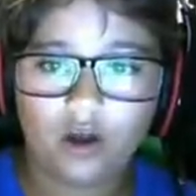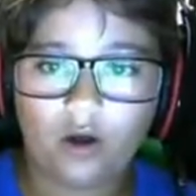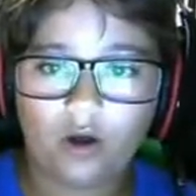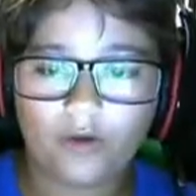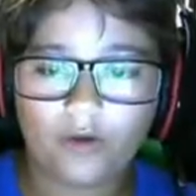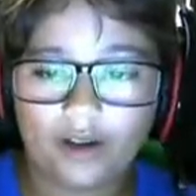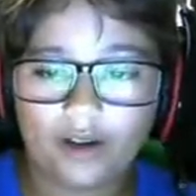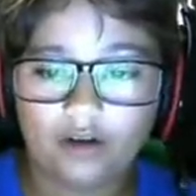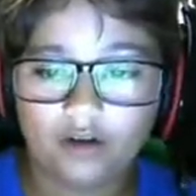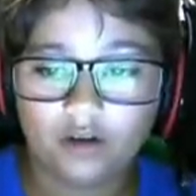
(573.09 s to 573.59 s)

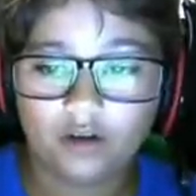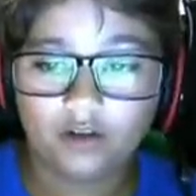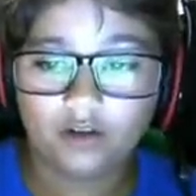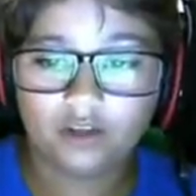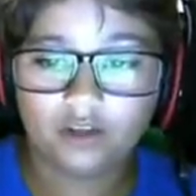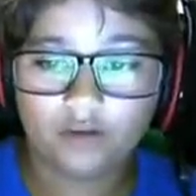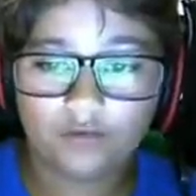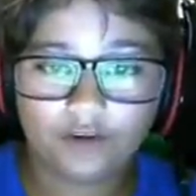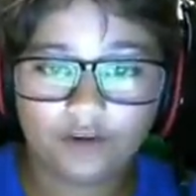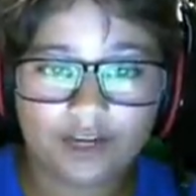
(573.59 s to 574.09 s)
Okay,
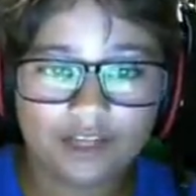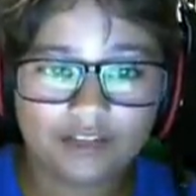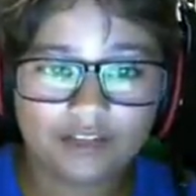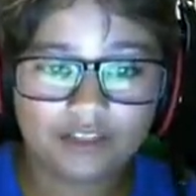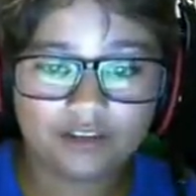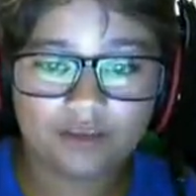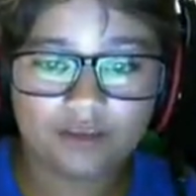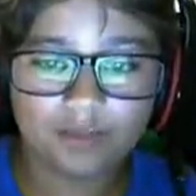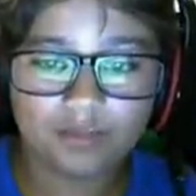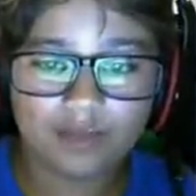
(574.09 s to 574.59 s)
don't forget
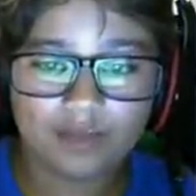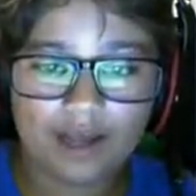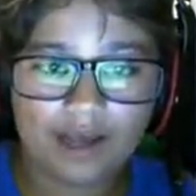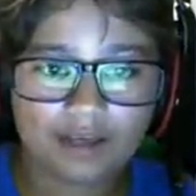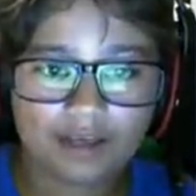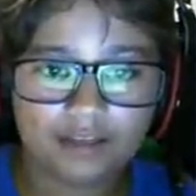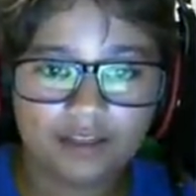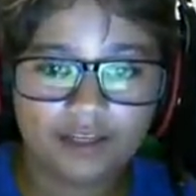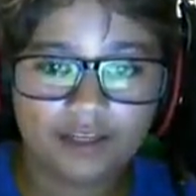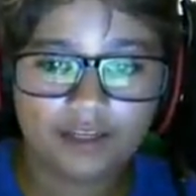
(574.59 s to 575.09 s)
that the
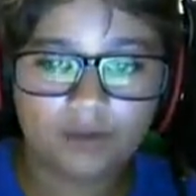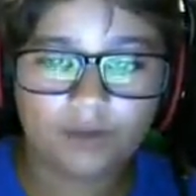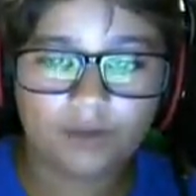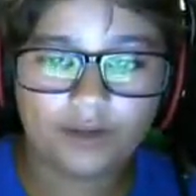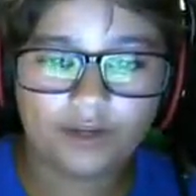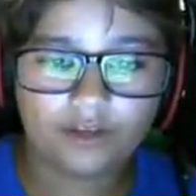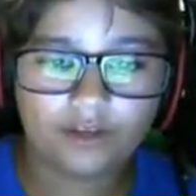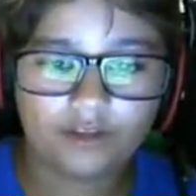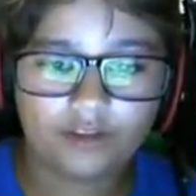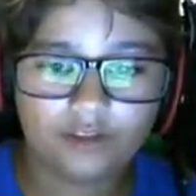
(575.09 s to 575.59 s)
black
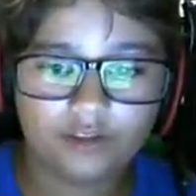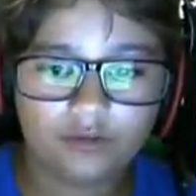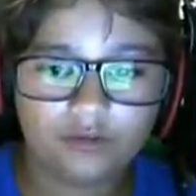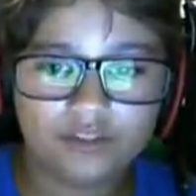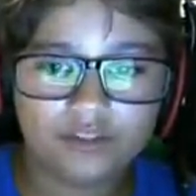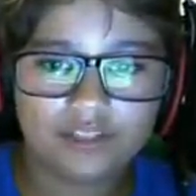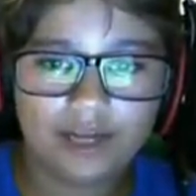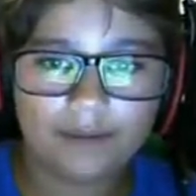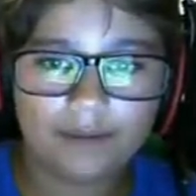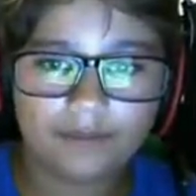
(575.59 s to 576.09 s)
liquid you
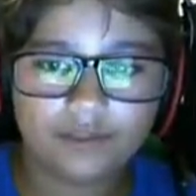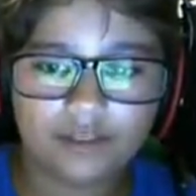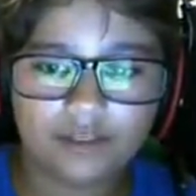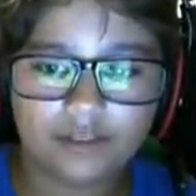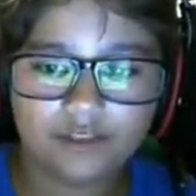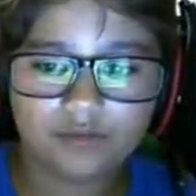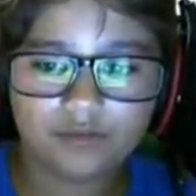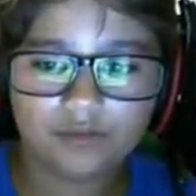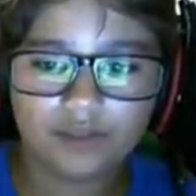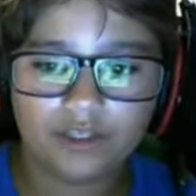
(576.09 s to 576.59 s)
stepped in
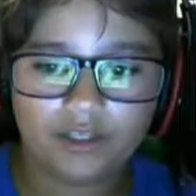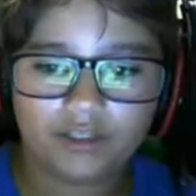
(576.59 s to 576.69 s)
is really